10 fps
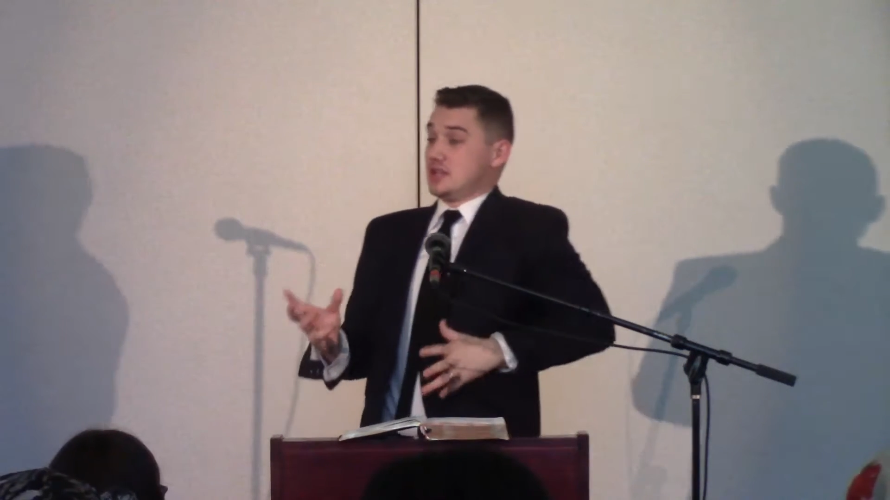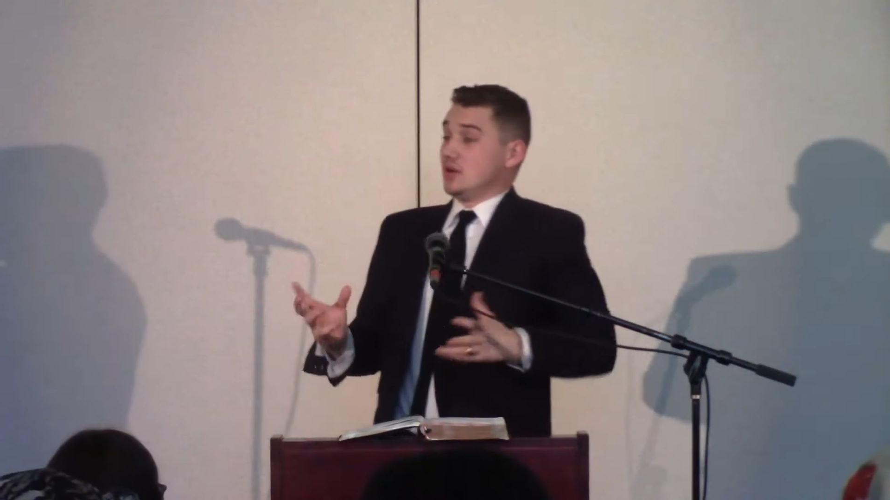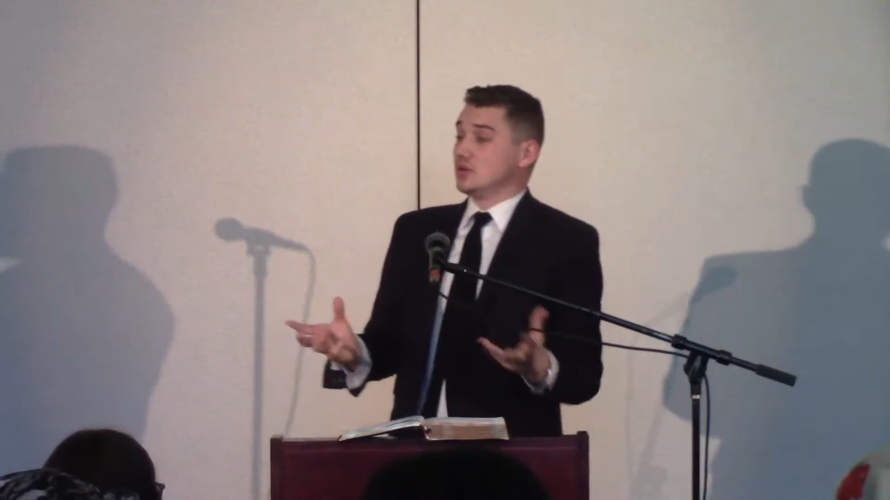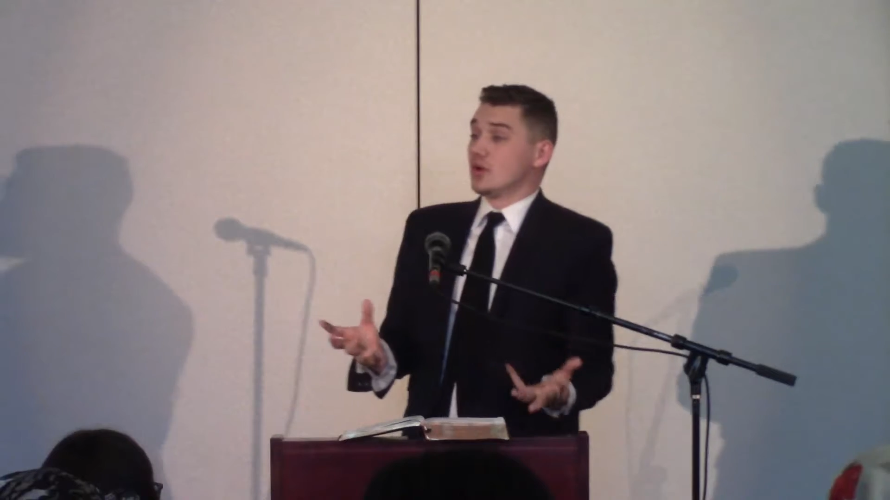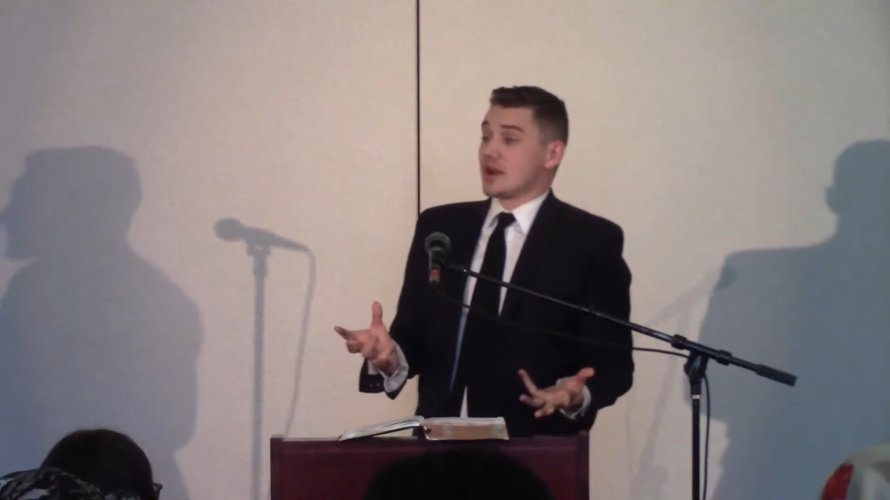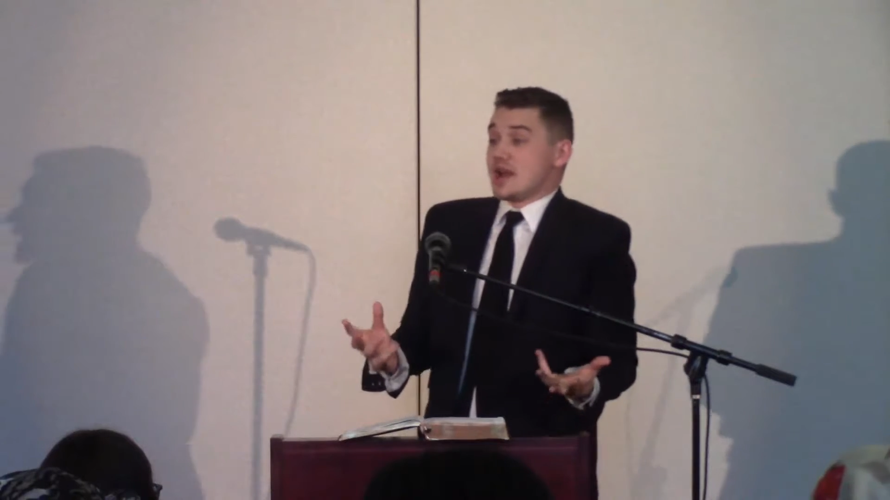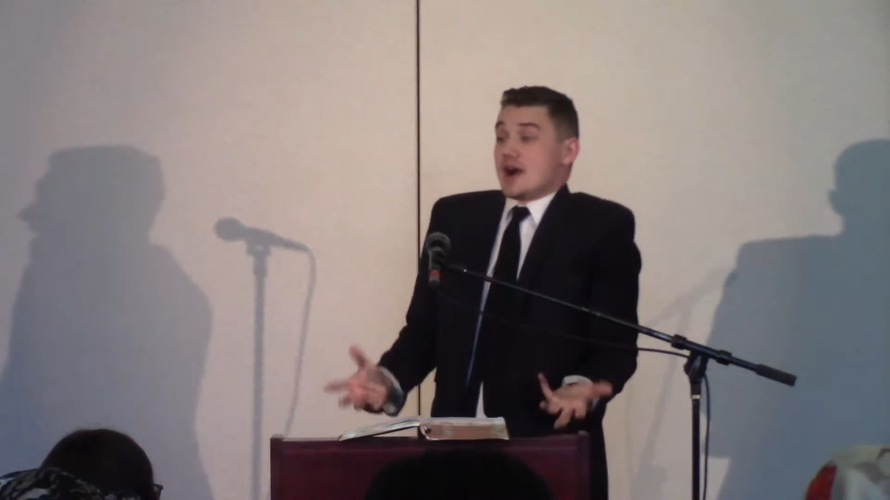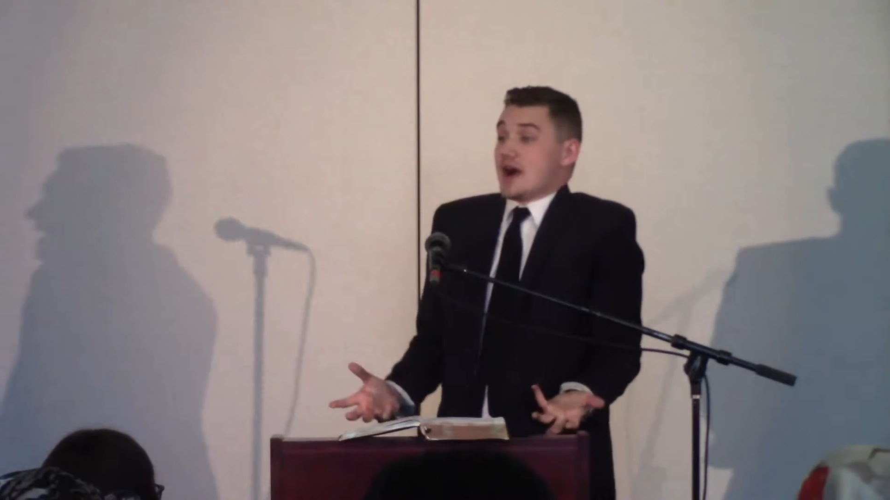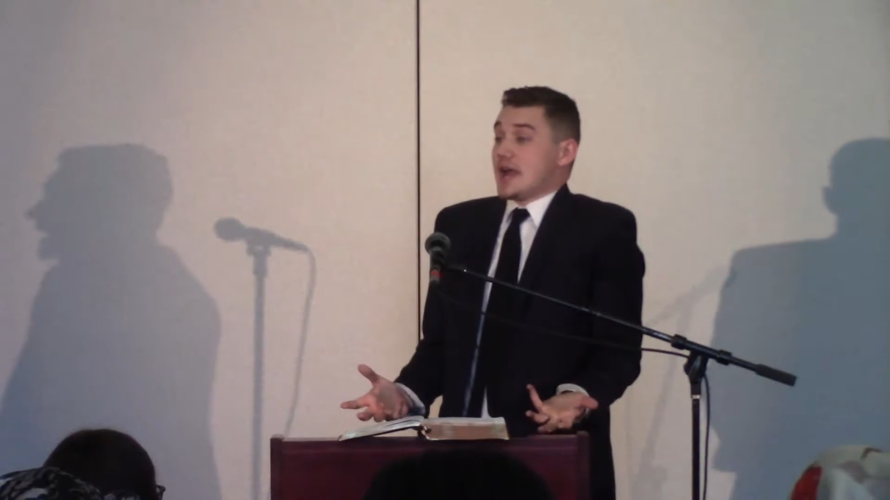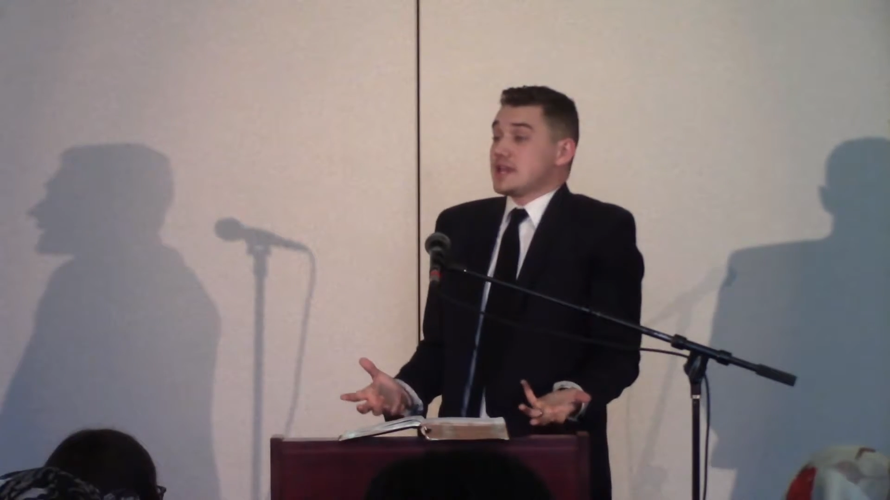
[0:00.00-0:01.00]
you know, Lord,
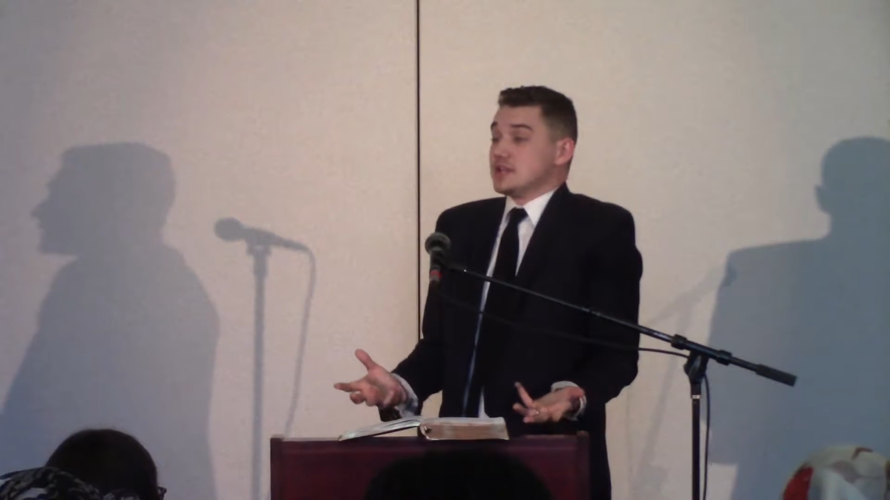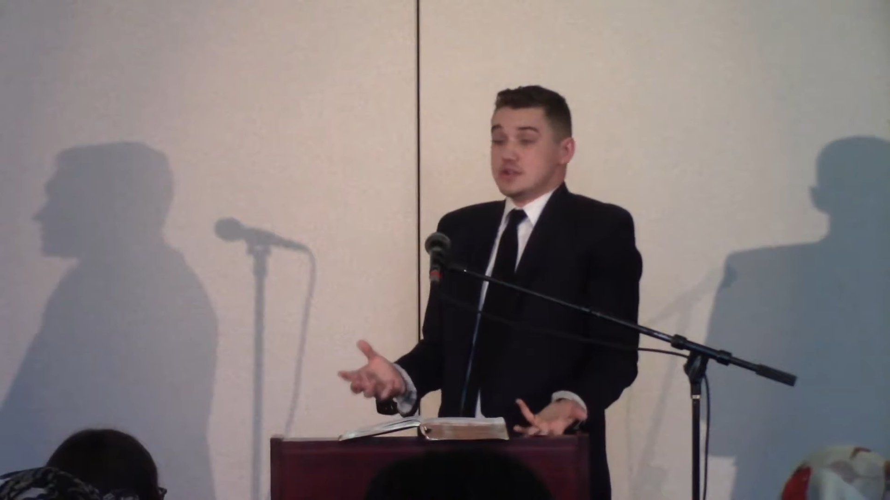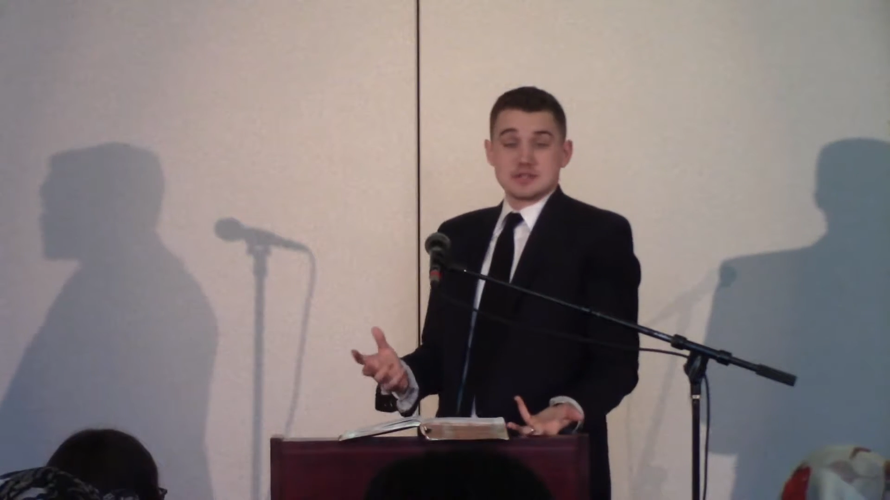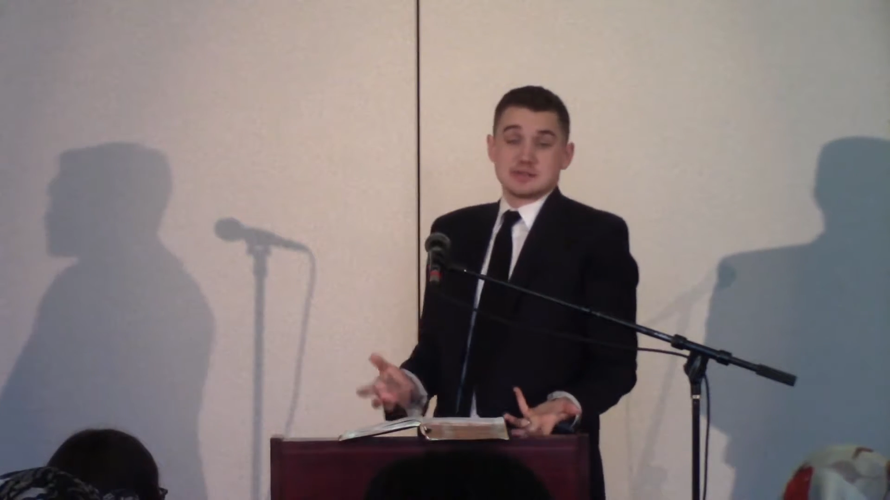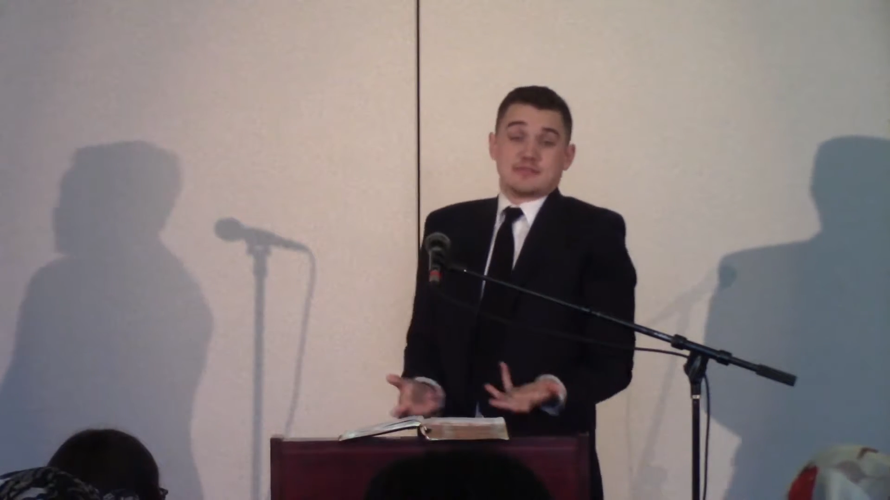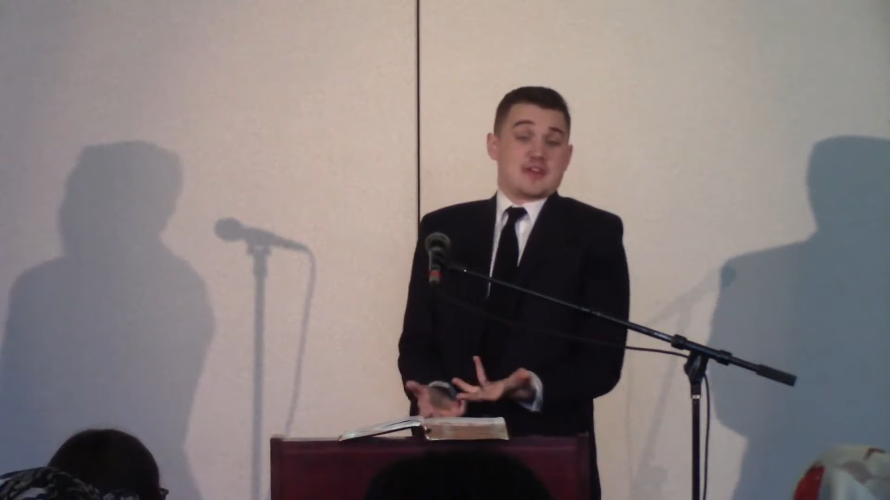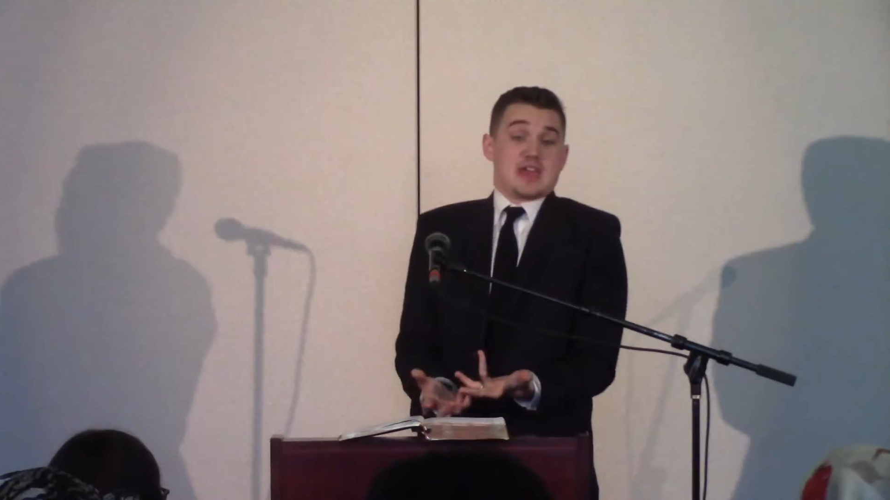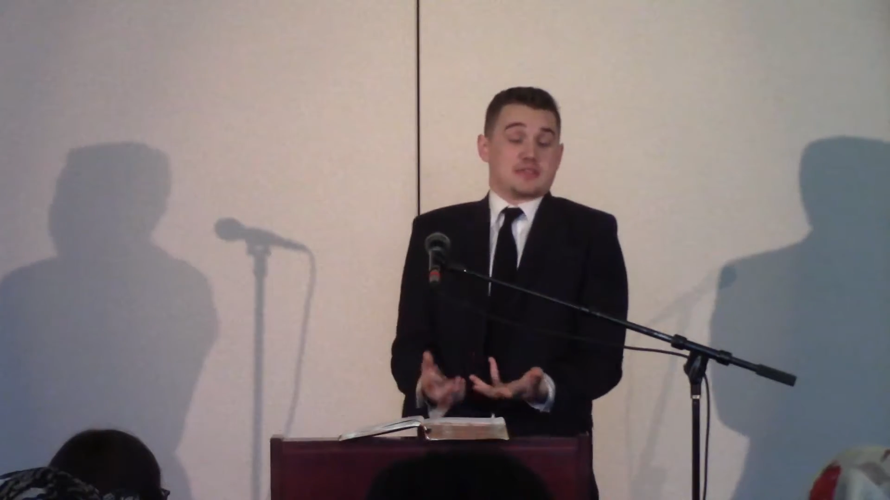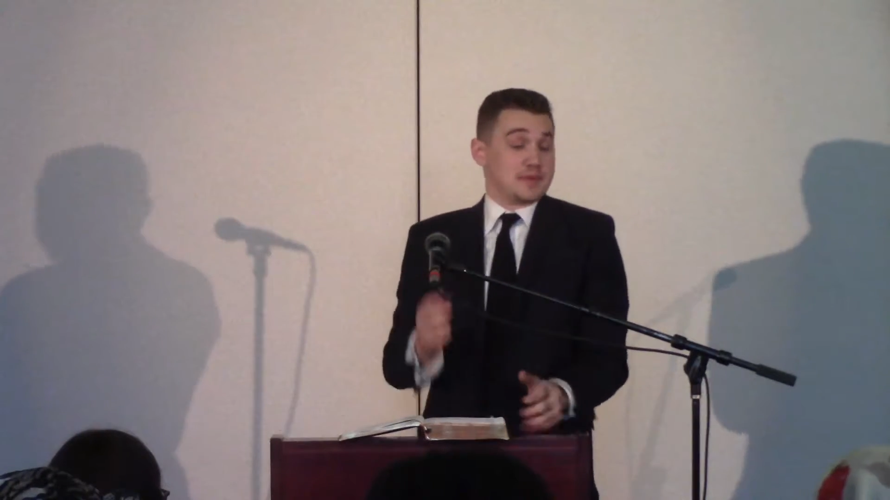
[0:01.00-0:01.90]
I could use some faith,